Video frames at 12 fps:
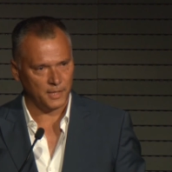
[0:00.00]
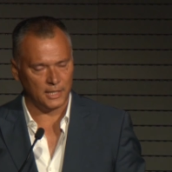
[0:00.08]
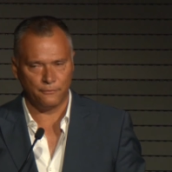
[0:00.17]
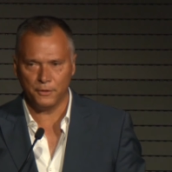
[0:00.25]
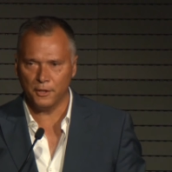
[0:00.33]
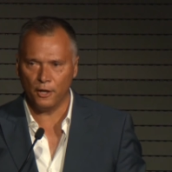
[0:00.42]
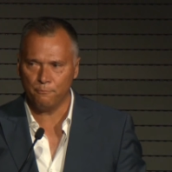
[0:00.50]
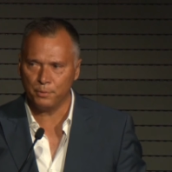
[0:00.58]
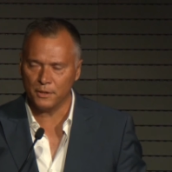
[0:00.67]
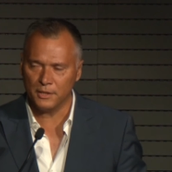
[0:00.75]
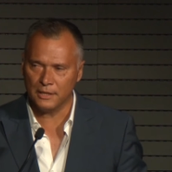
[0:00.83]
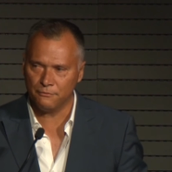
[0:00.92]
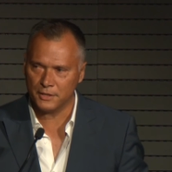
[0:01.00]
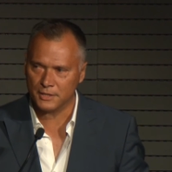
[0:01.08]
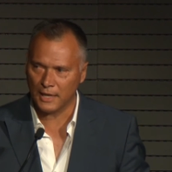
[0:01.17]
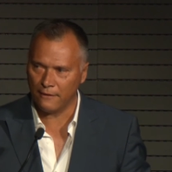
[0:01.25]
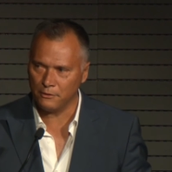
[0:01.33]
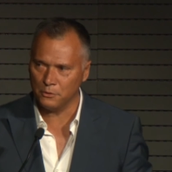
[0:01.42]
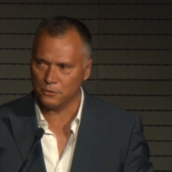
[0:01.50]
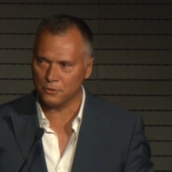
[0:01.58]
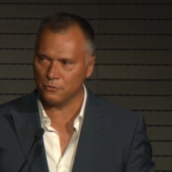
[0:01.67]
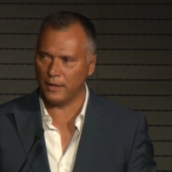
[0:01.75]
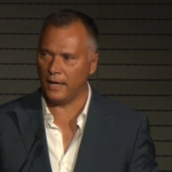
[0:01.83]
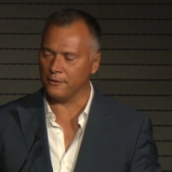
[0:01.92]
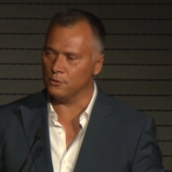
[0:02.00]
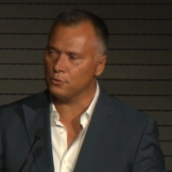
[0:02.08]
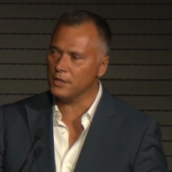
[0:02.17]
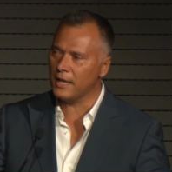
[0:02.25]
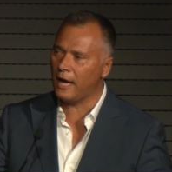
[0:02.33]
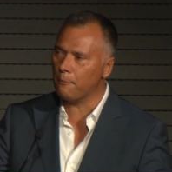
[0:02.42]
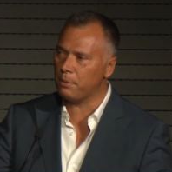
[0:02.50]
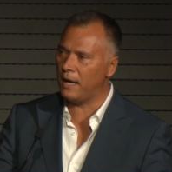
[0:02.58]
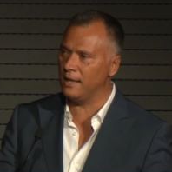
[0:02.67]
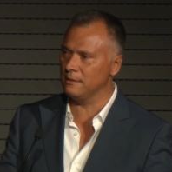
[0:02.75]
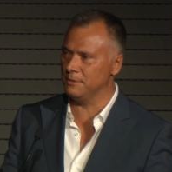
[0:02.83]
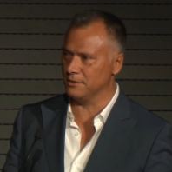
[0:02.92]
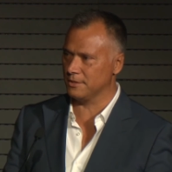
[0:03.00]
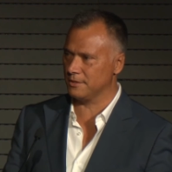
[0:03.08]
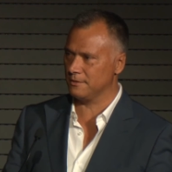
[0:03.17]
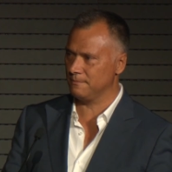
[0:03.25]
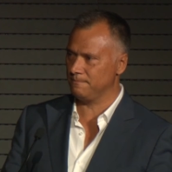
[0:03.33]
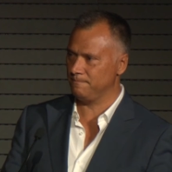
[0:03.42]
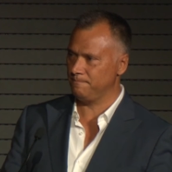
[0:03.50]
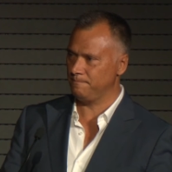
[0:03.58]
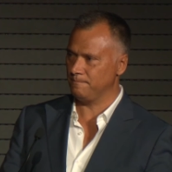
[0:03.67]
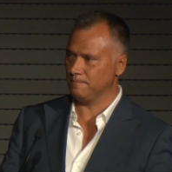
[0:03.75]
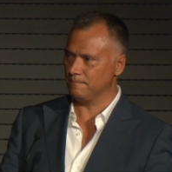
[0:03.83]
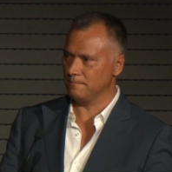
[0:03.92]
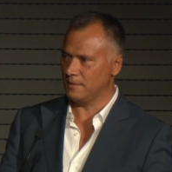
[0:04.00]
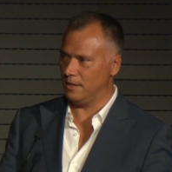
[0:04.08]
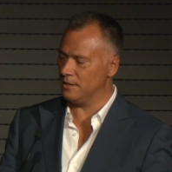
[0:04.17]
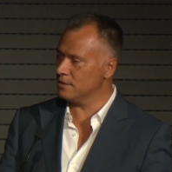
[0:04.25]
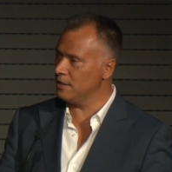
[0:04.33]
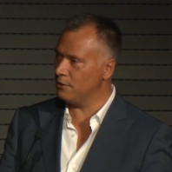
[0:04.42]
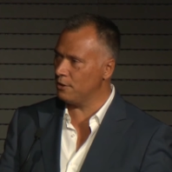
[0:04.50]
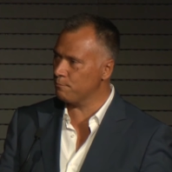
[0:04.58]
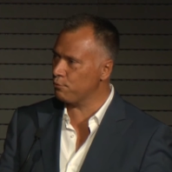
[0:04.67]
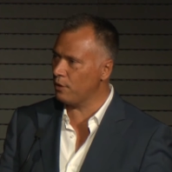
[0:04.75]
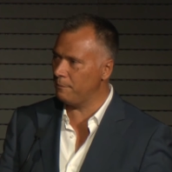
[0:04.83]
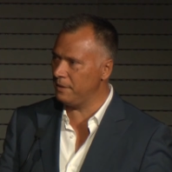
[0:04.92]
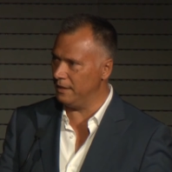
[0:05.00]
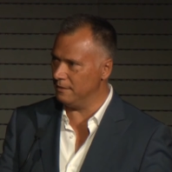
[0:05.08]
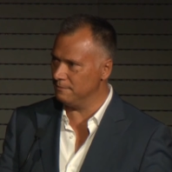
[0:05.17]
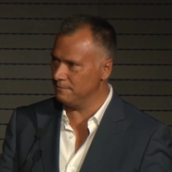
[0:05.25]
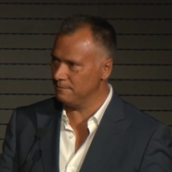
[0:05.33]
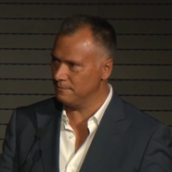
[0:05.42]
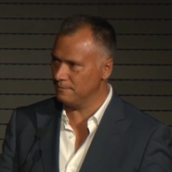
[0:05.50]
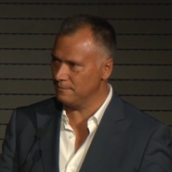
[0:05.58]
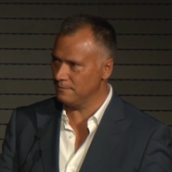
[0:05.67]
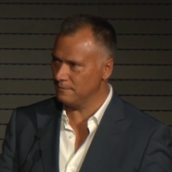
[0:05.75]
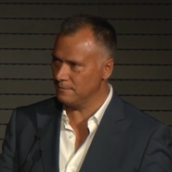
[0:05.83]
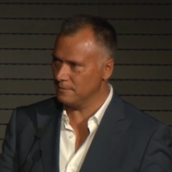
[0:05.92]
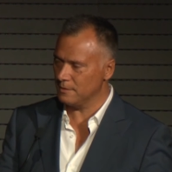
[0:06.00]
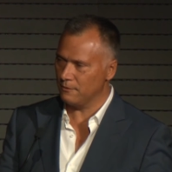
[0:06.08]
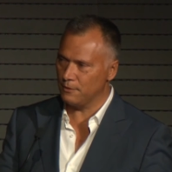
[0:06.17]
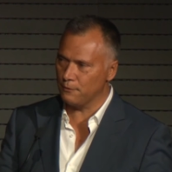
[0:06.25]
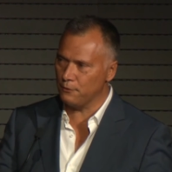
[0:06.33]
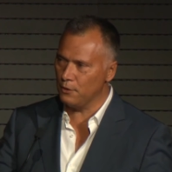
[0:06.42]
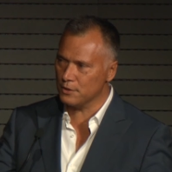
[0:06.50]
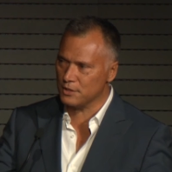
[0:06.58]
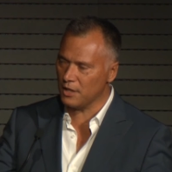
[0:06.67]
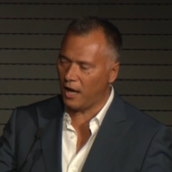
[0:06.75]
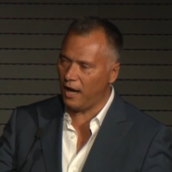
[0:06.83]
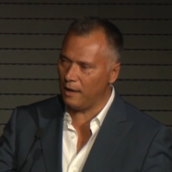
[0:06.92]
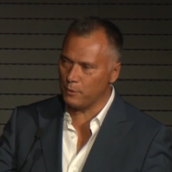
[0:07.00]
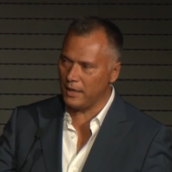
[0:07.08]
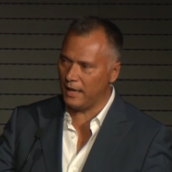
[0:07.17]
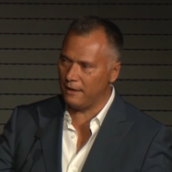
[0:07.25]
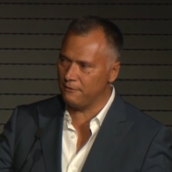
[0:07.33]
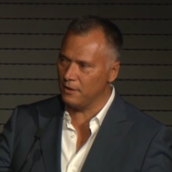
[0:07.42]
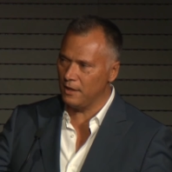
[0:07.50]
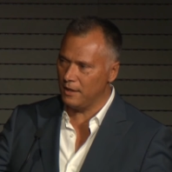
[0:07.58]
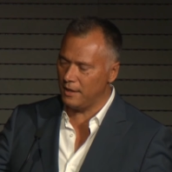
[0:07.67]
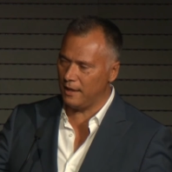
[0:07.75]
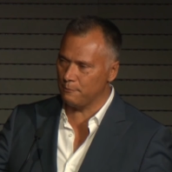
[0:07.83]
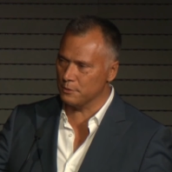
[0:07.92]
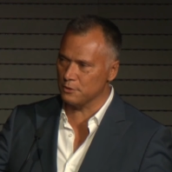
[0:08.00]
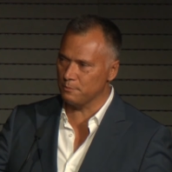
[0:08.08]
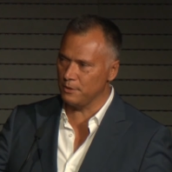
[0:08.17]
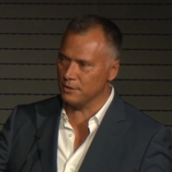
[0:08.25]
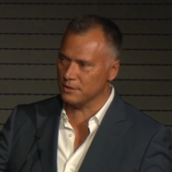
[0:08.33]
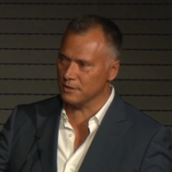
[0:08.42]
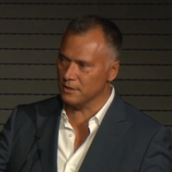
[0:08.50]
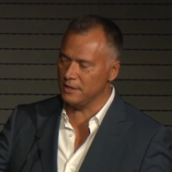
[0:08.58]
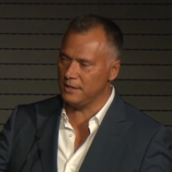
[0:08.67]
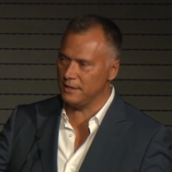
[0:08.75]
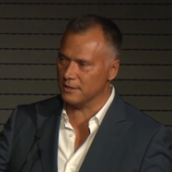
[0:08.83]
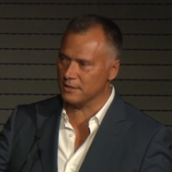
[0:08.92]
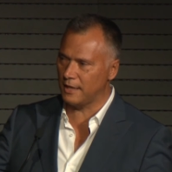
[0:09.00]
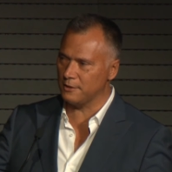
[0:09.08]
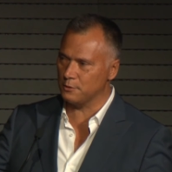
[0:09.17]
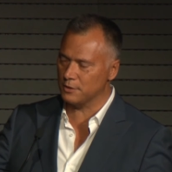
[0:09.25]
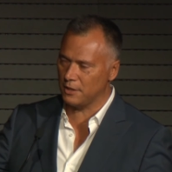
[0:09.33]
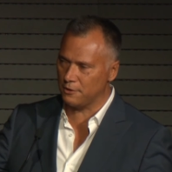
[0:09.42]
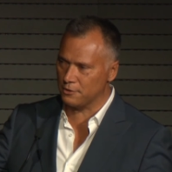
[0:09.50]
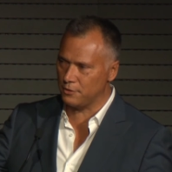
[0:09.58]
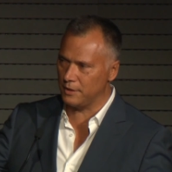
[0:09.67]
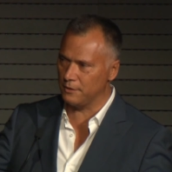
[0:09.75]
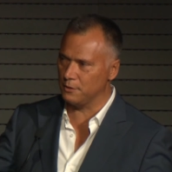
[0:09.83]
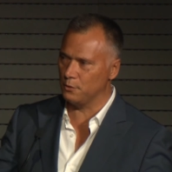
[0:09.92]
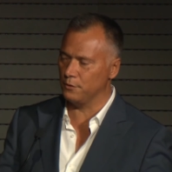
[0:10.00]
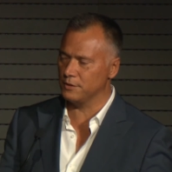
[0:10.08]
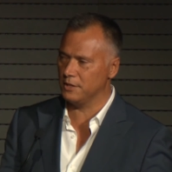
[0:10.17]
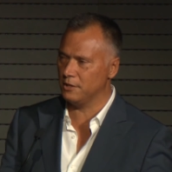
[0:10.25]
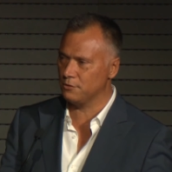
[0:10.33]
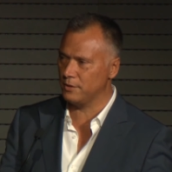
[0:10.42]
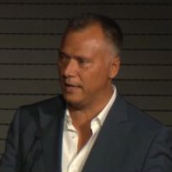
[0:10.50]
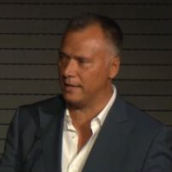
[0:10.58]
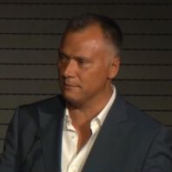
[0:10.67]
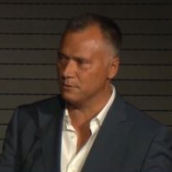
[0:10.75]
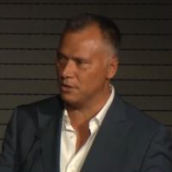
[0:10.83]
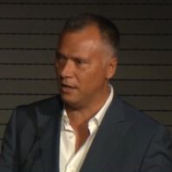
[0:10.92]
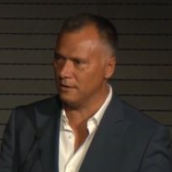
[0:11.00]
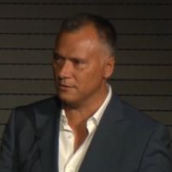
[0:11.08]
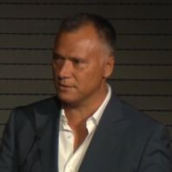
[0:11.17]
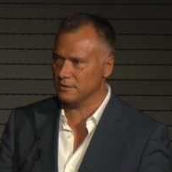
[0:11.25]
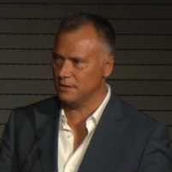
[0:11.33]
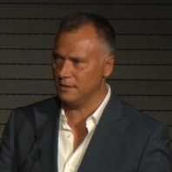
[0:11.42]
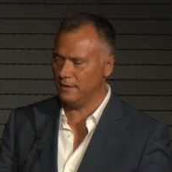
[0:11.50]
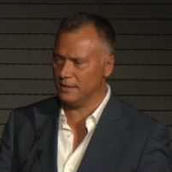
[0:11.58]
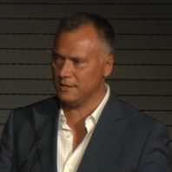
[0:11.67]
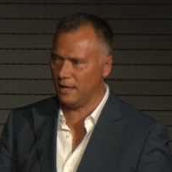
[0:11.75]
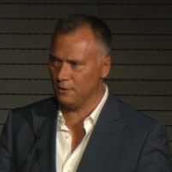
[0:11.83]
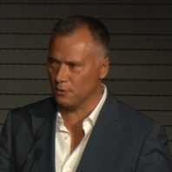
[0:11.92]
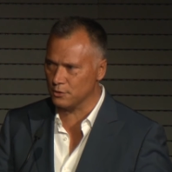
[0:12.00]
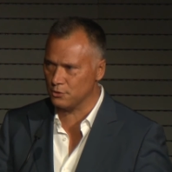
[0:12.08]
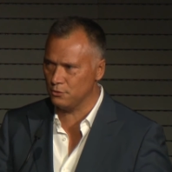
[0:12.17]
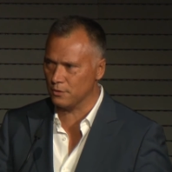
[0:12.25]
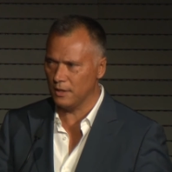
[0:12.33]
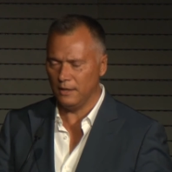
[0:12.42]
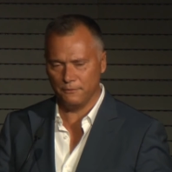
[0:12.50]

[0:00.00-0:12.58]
And if you don't believe this, have a look around. Look at our parliaments. Is there a premier? For the first time, we have an Aboriginal person leading a state or territory in the Northern Territory, Adam Giles. That's how long it took.